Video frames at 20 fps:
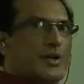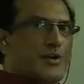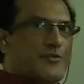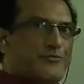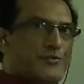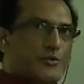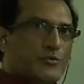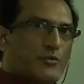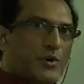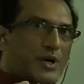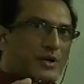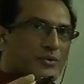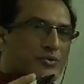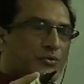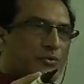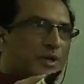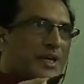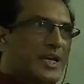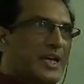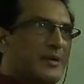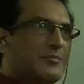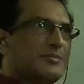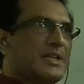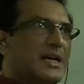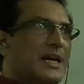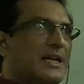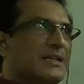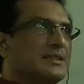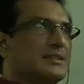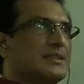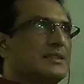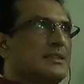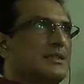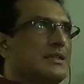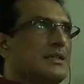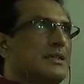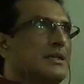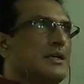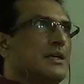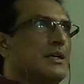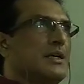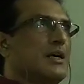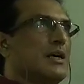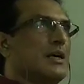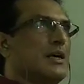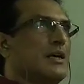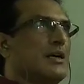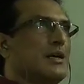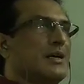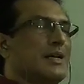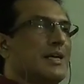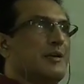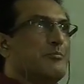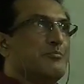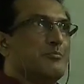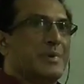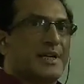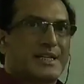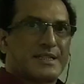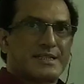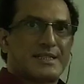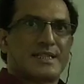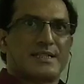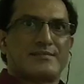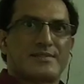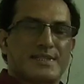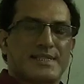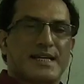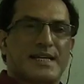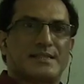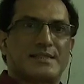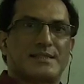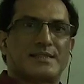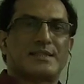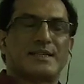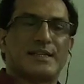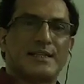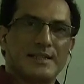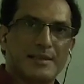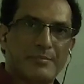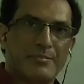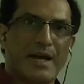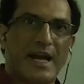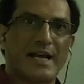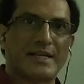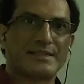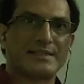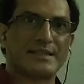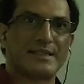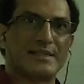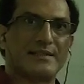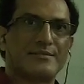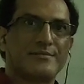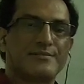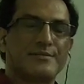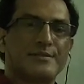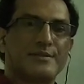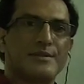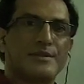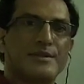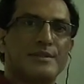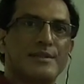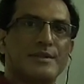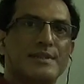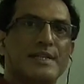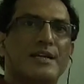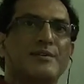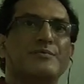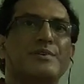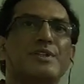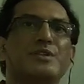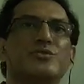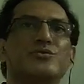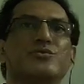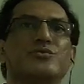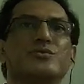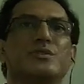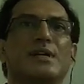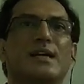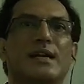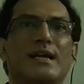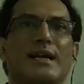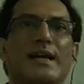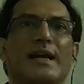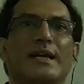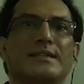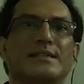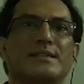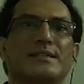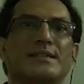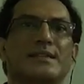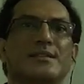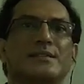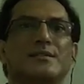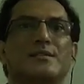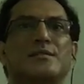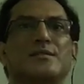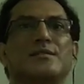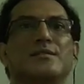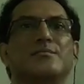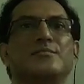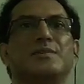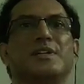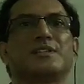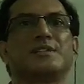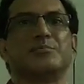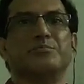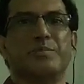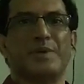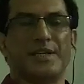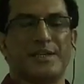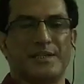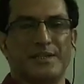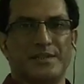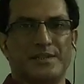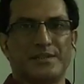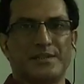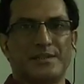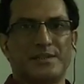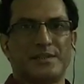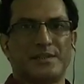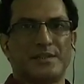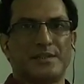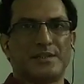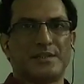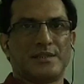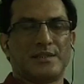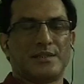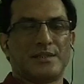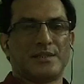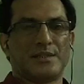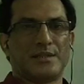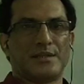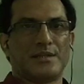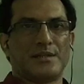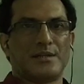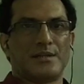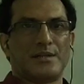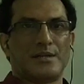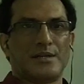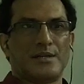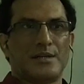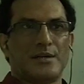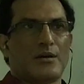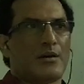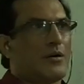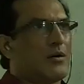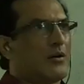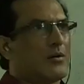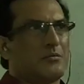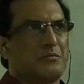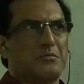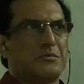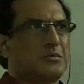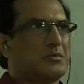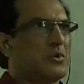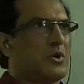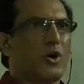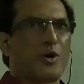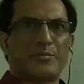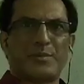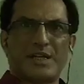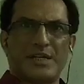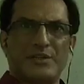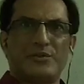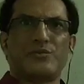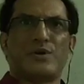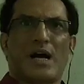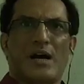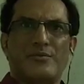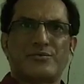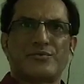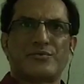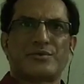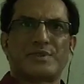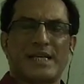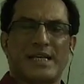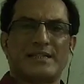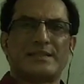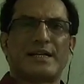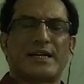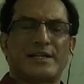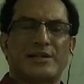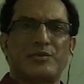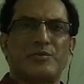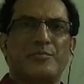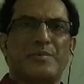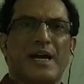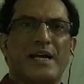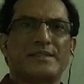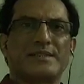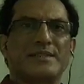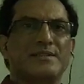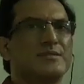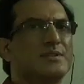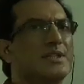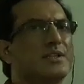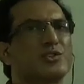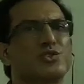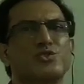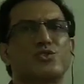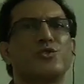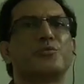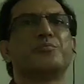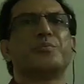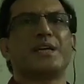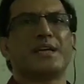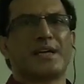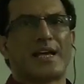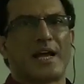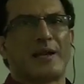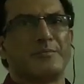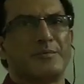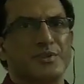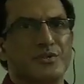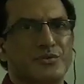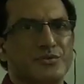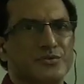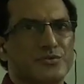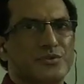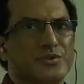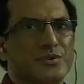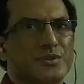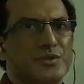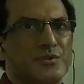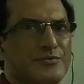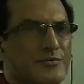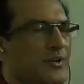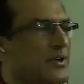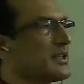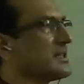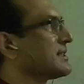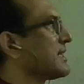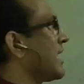if you want to keep that imperative sense in the passive, then we use let plus be. Or normally you have to change that into passive, then should be can be used. For